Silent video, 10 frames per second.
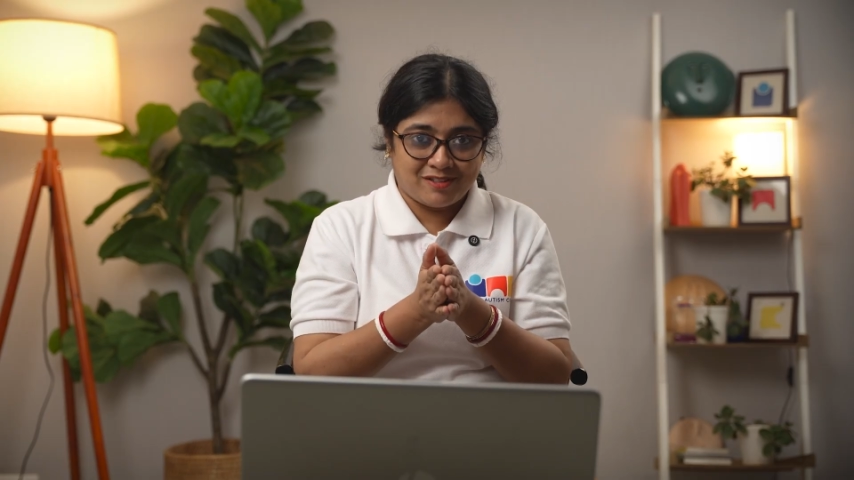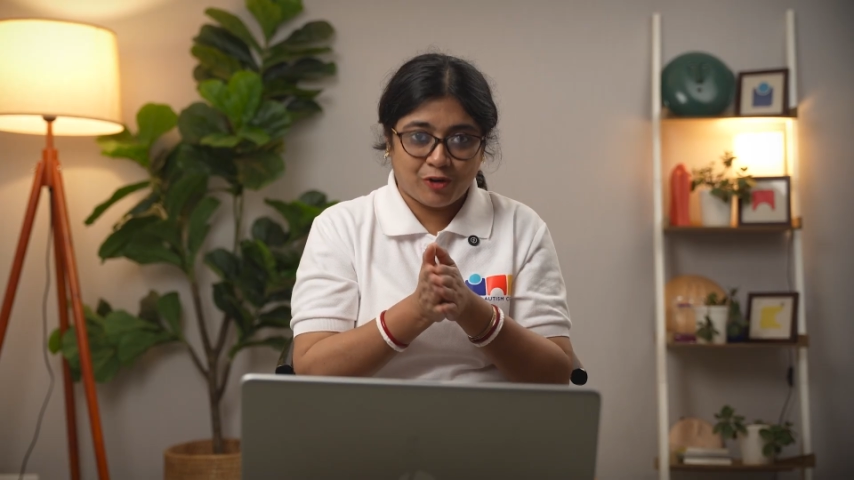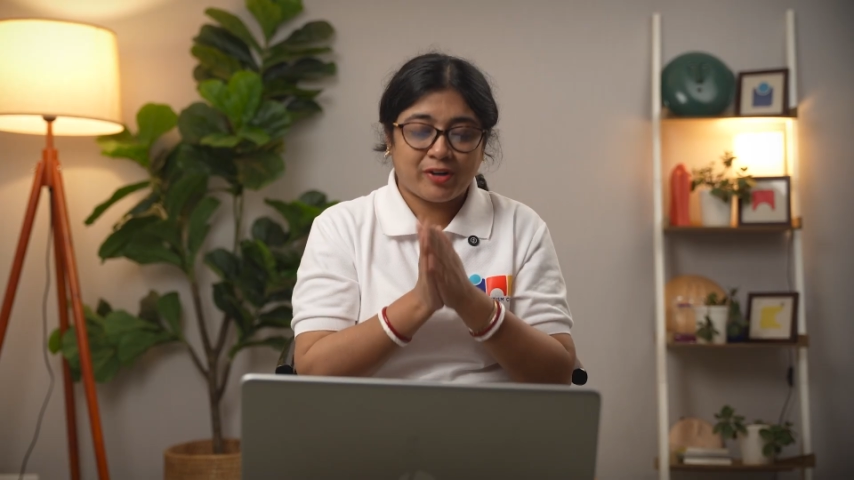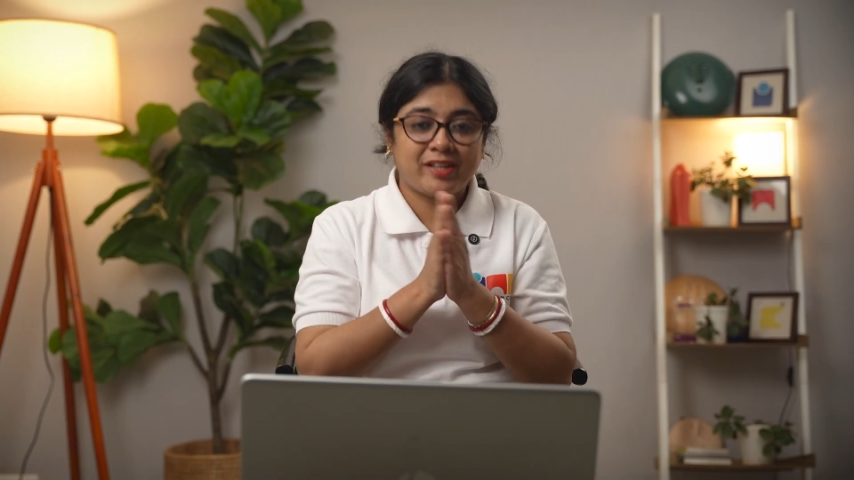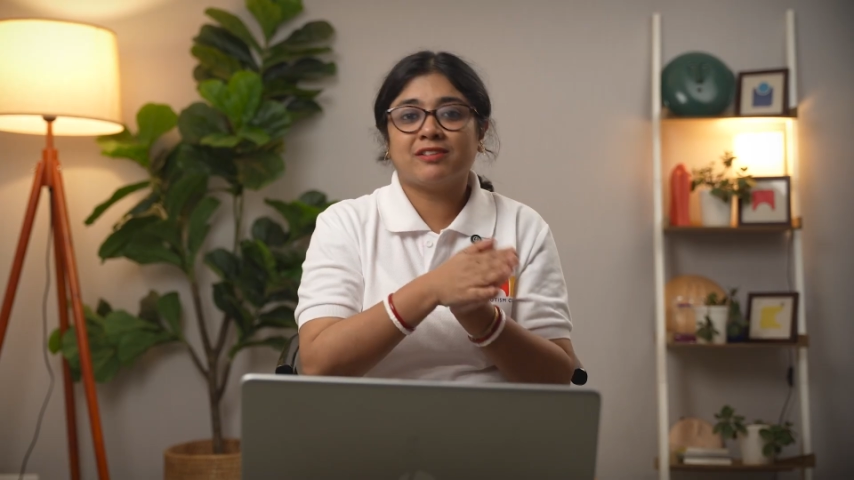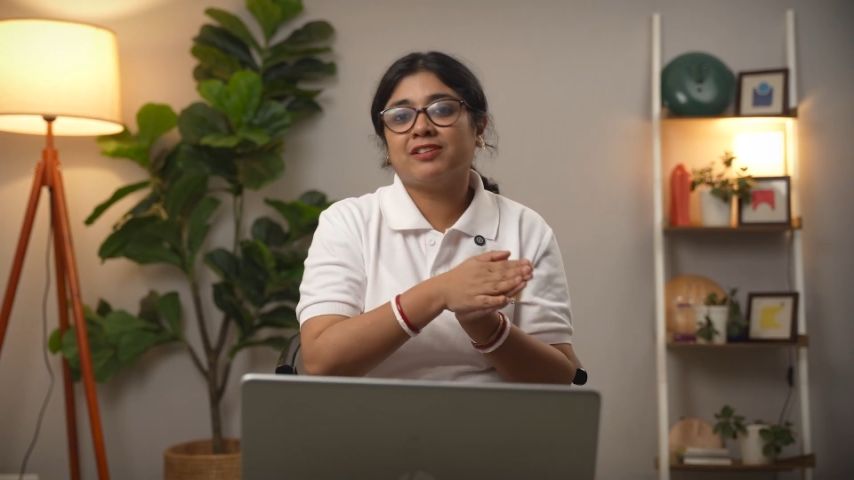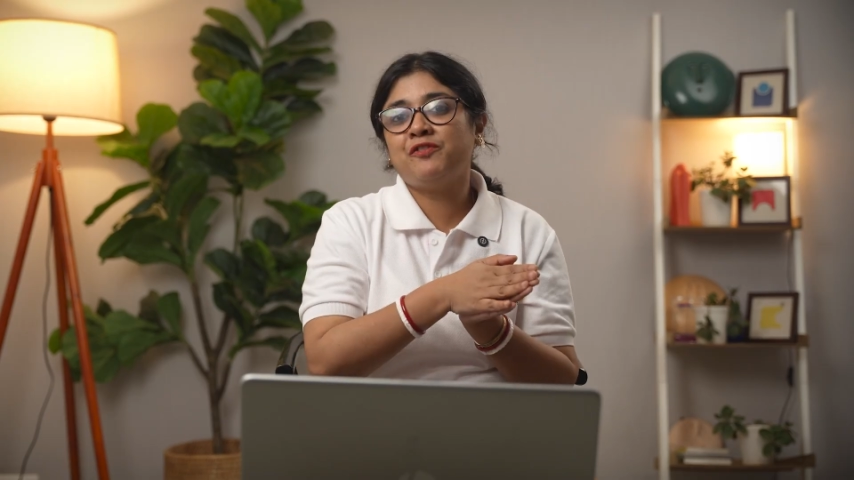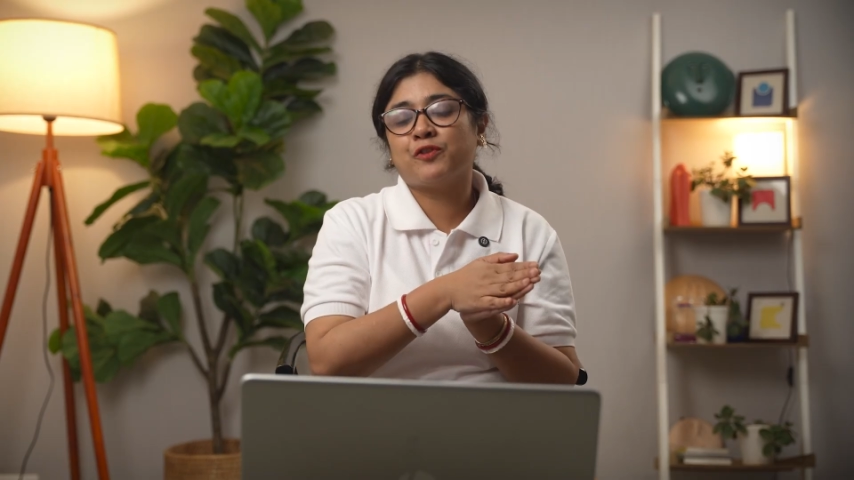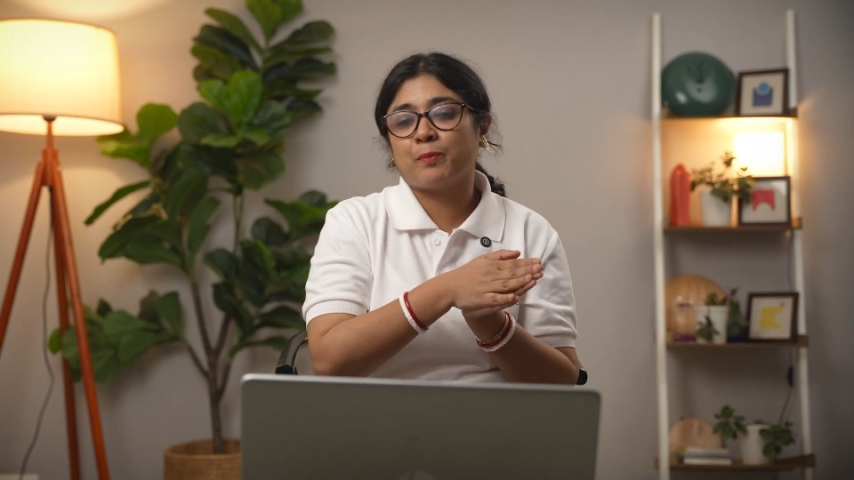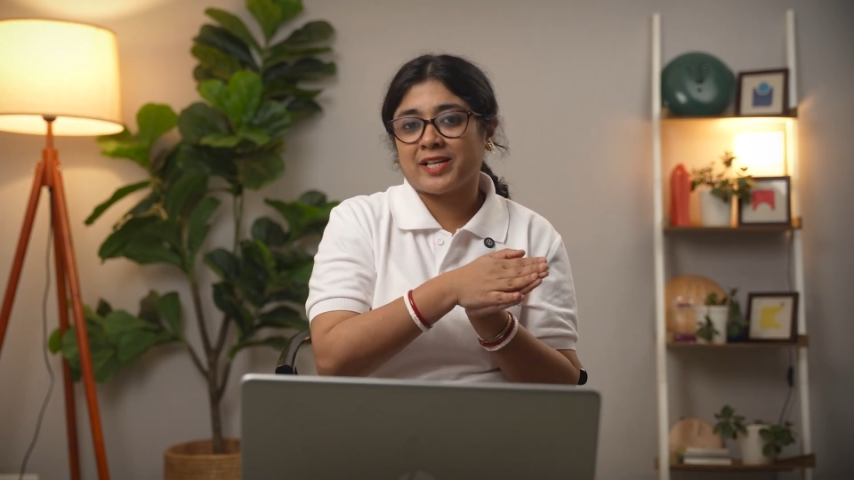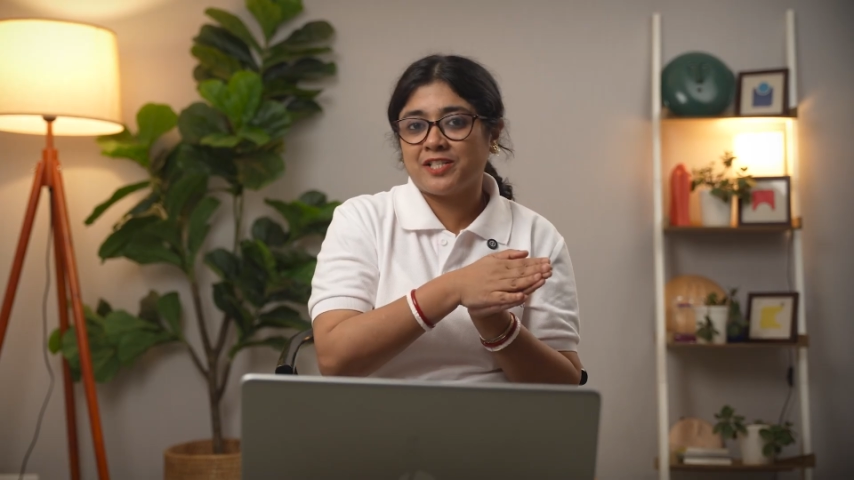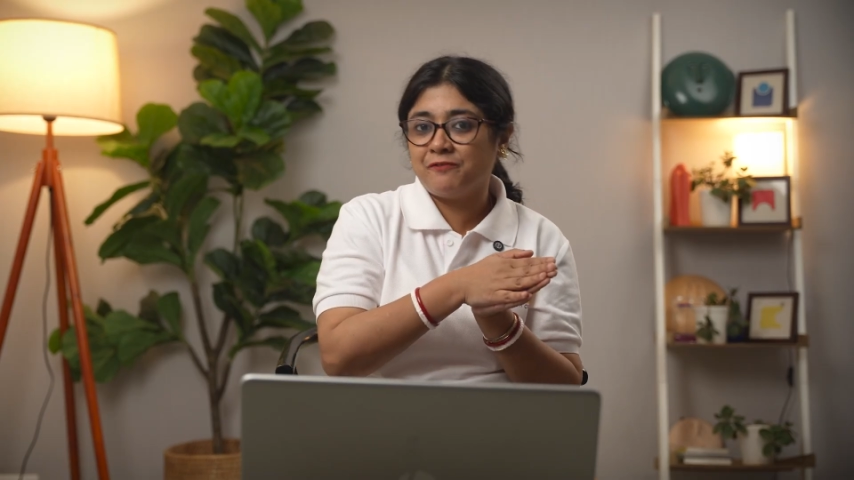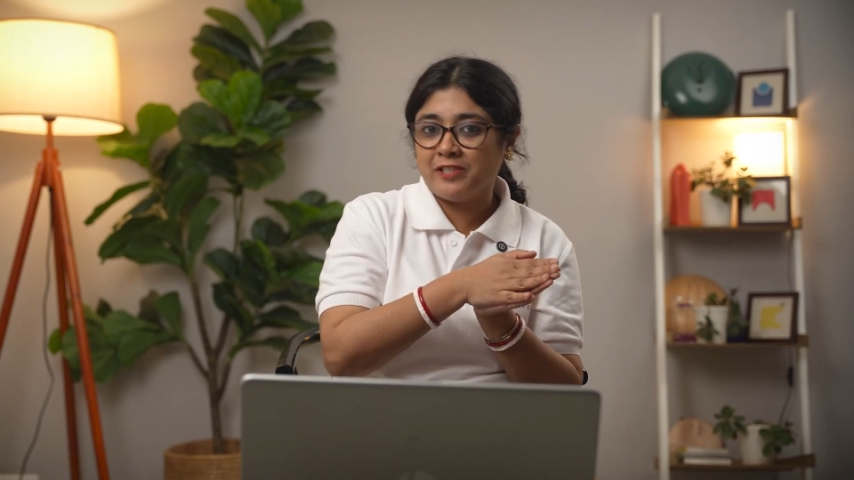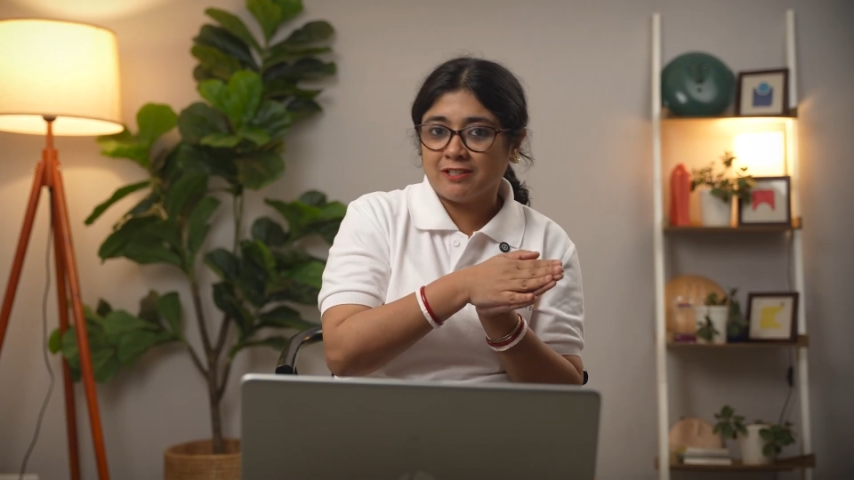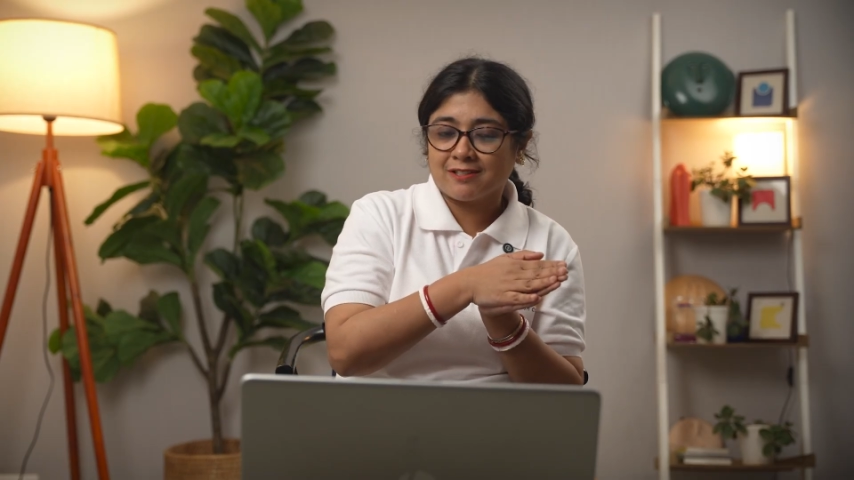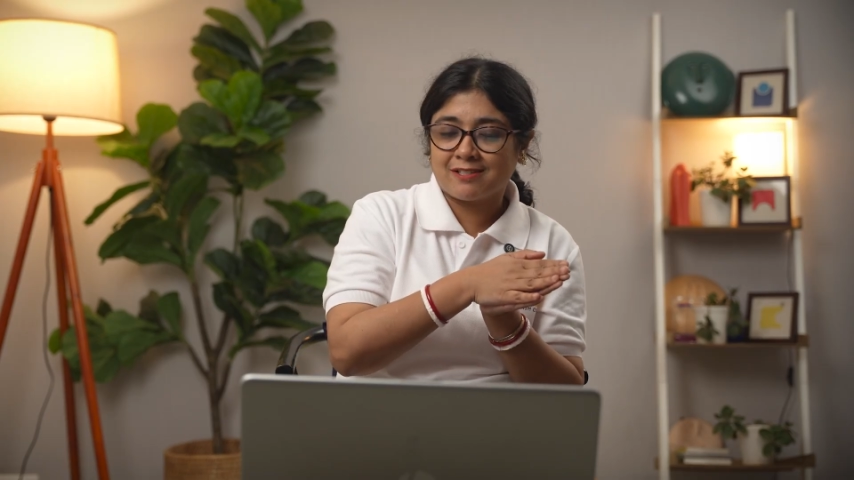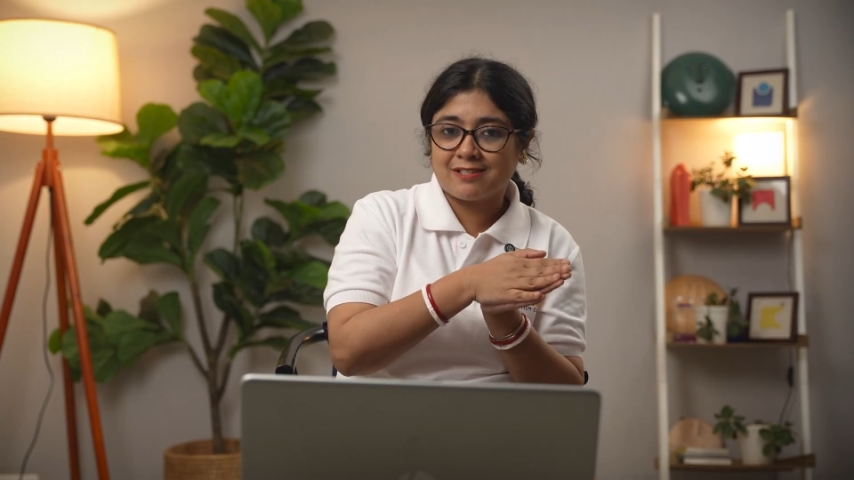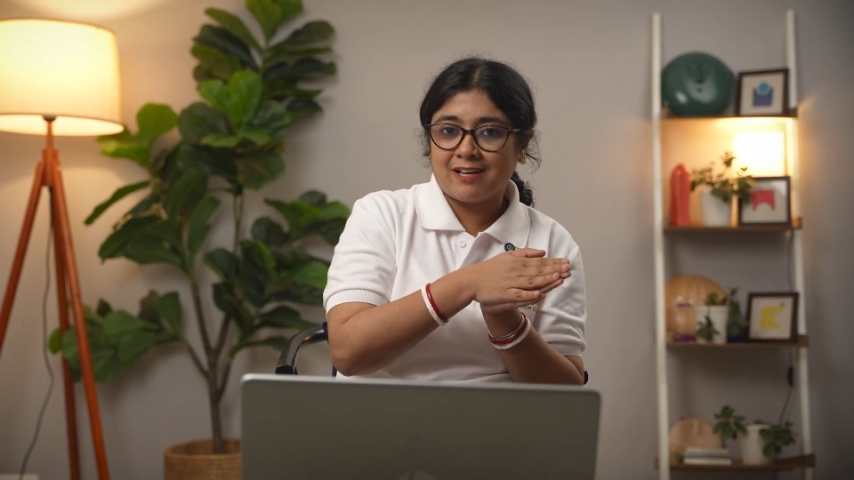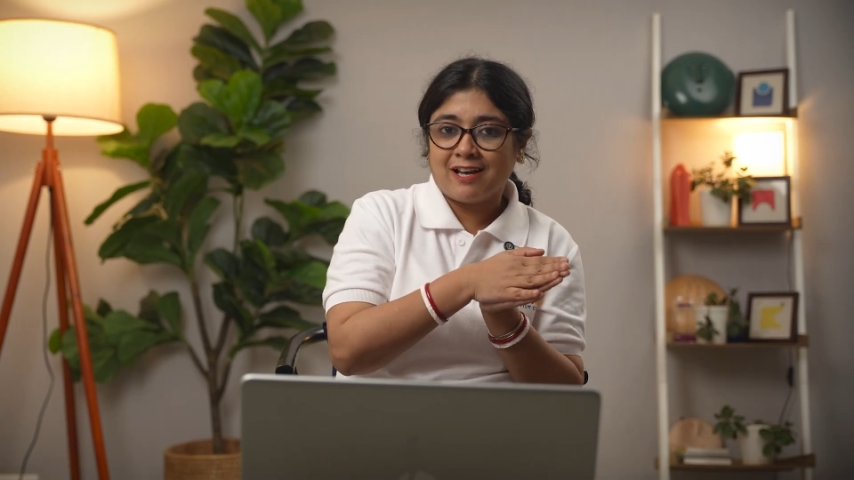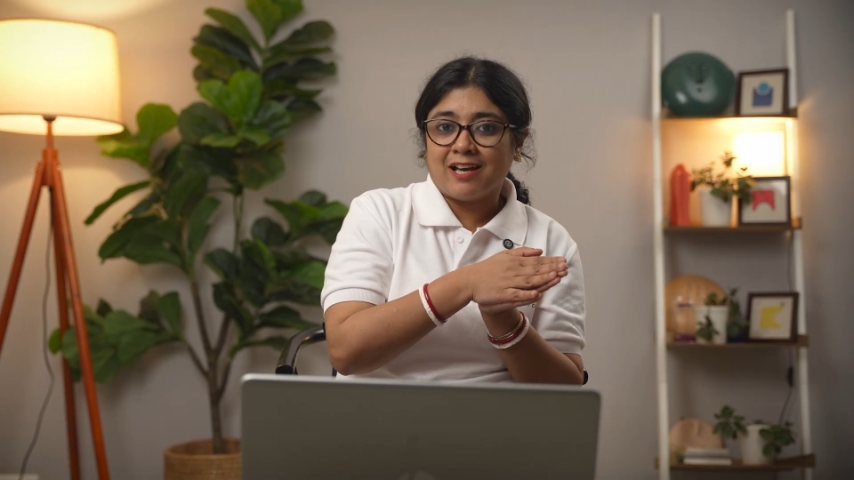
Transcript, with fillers: during the early formative years.